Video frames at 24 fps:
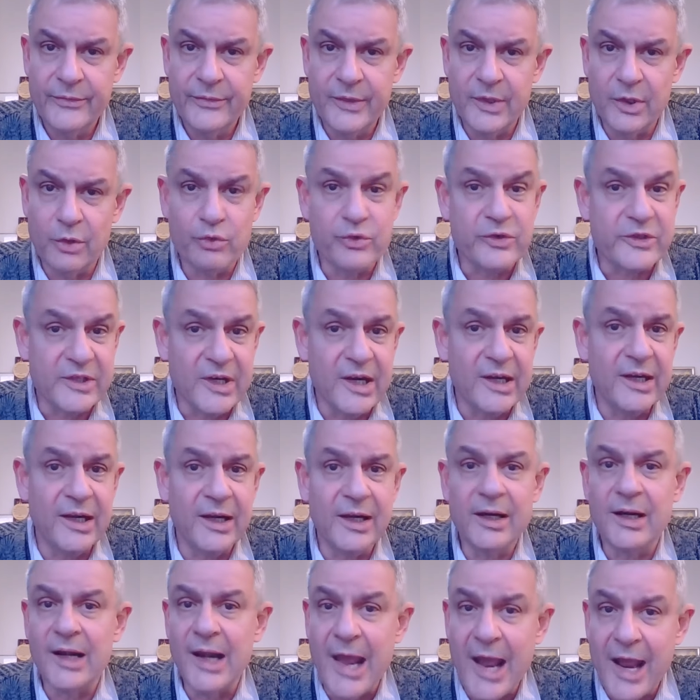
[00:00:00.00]
the
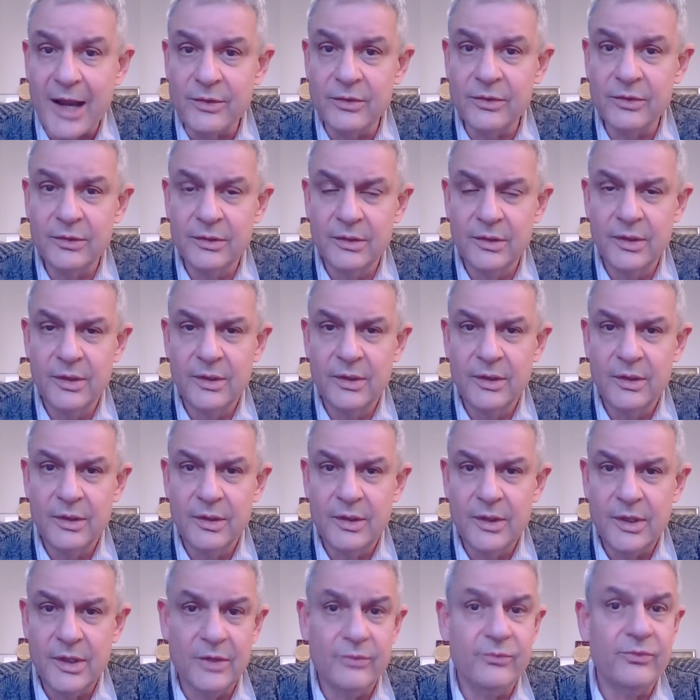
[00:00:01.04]
Husseini clan
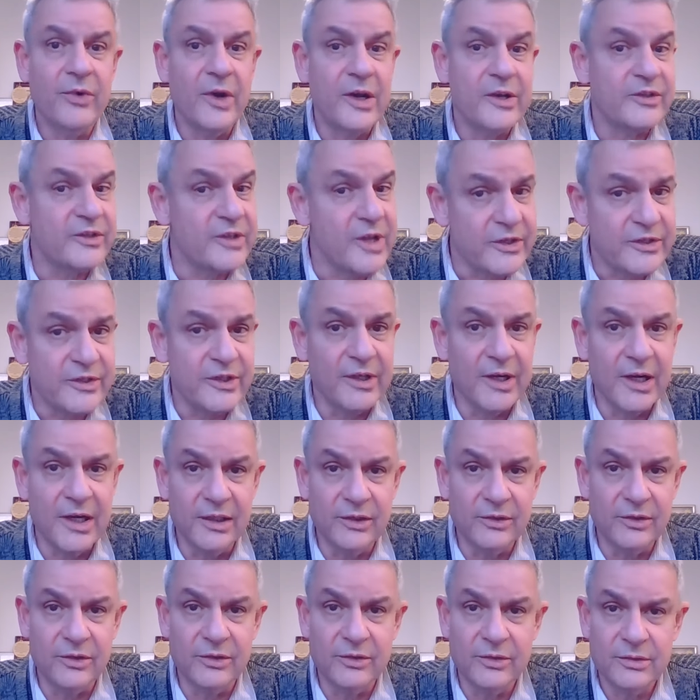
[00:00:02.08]
have
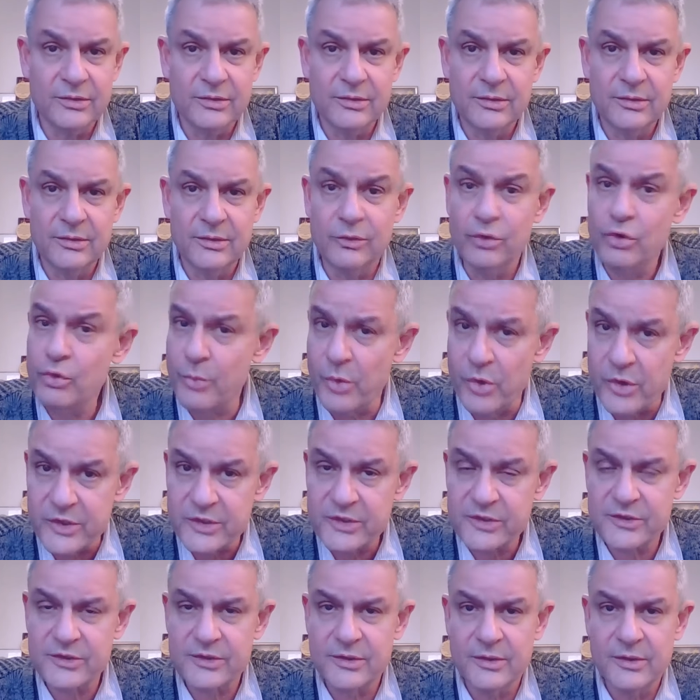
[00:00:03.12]
assassinated
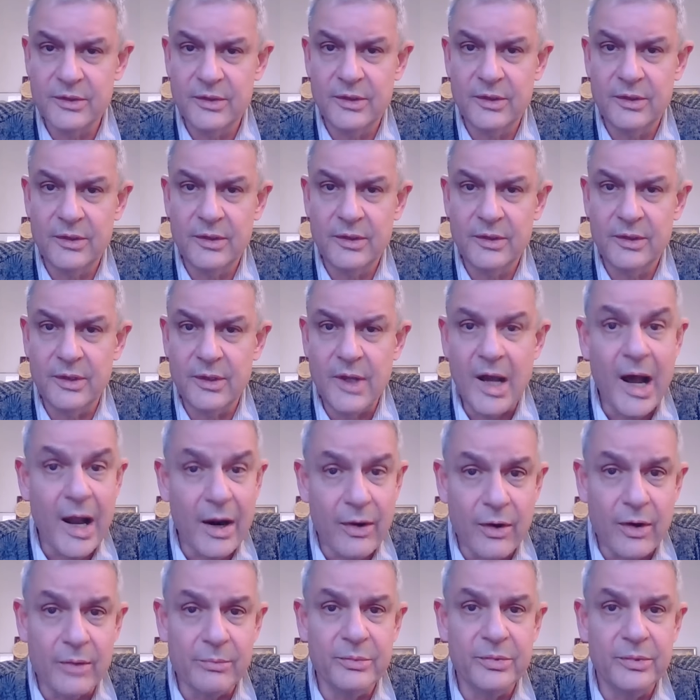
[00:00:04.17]
numerous
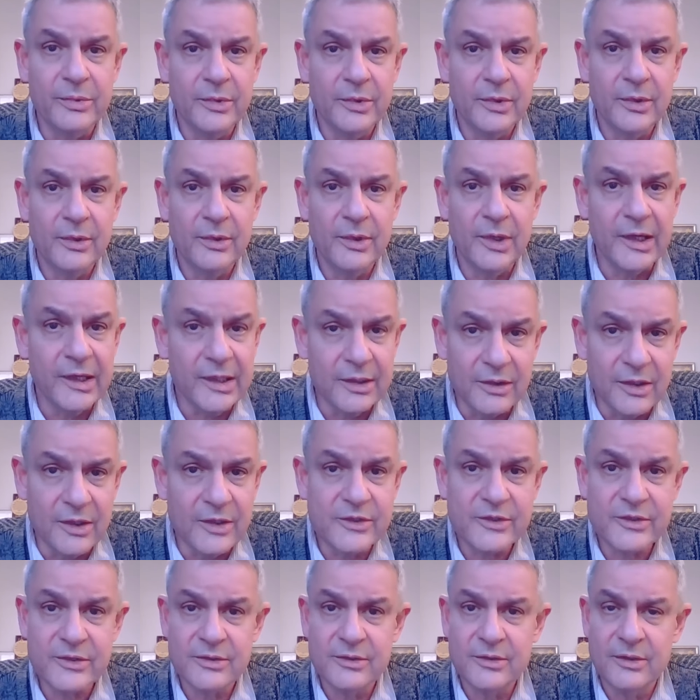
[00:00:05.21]
Arab
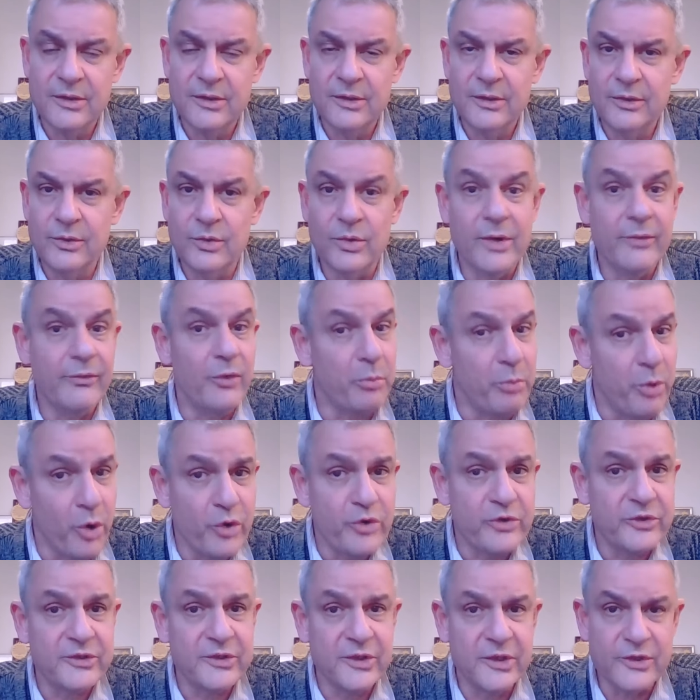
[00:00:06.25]
leaders who have
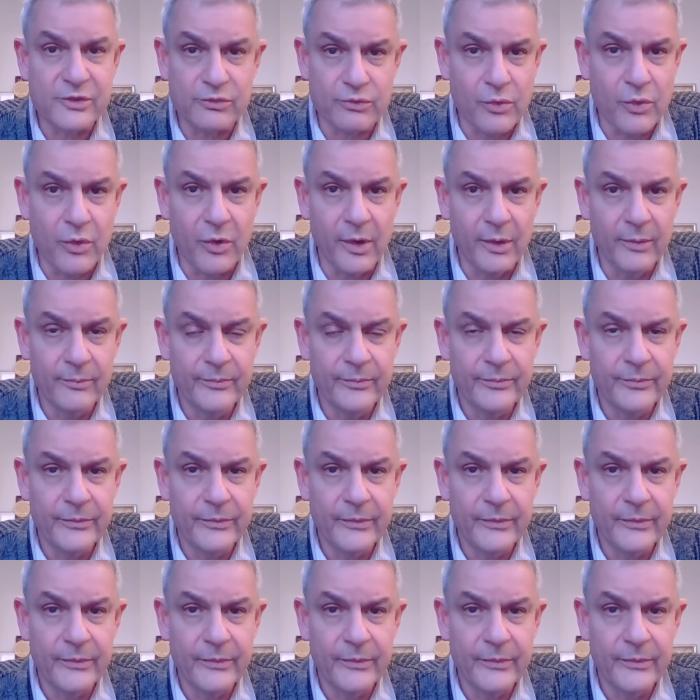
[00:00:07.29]
opposed his rule.